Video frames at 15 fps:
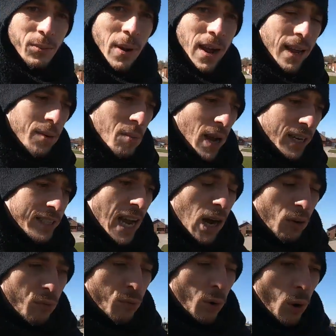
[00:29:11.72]
my my
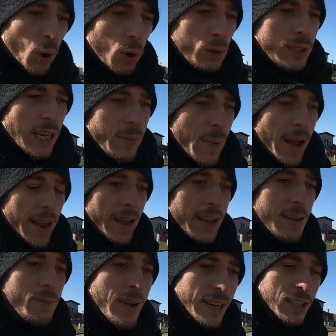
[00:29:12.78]
downfalls and my
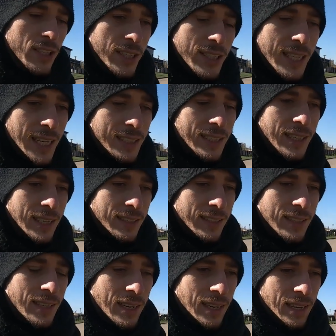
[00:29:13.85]
my
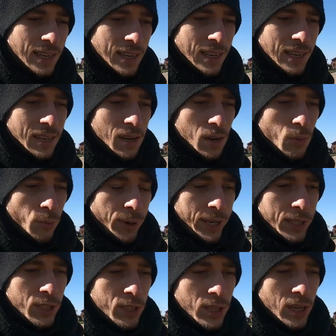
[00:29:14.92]
successes,
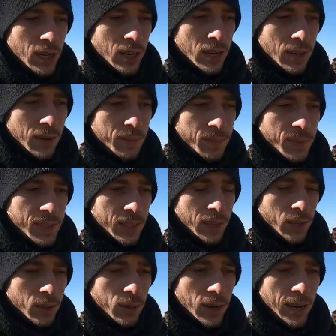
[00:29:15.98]
which you
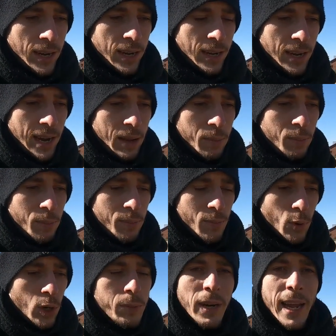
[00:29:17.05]
know uh, I
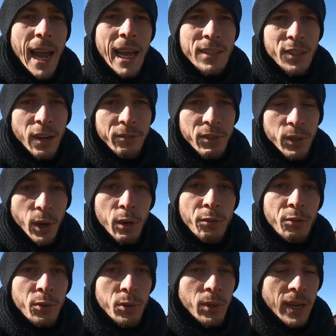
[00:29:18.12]
worked my ass off to go
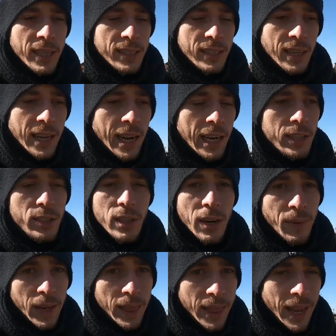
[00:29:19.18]
through, and and I
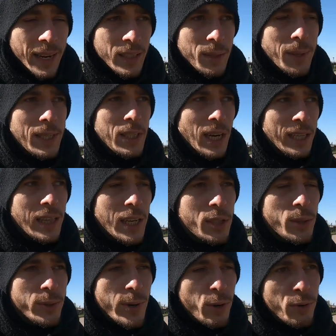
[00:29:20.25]
discovered things which
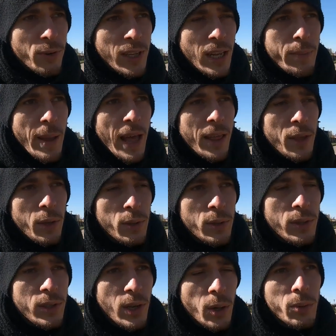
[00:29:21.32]
unless you go through that path, you
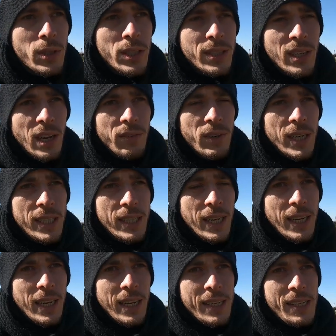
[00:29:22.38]
don't discover it,
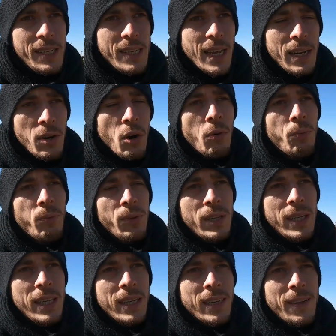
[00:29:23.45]
and
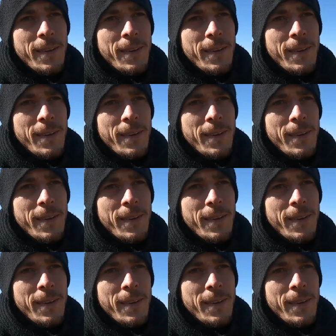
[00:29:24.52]
hopefully,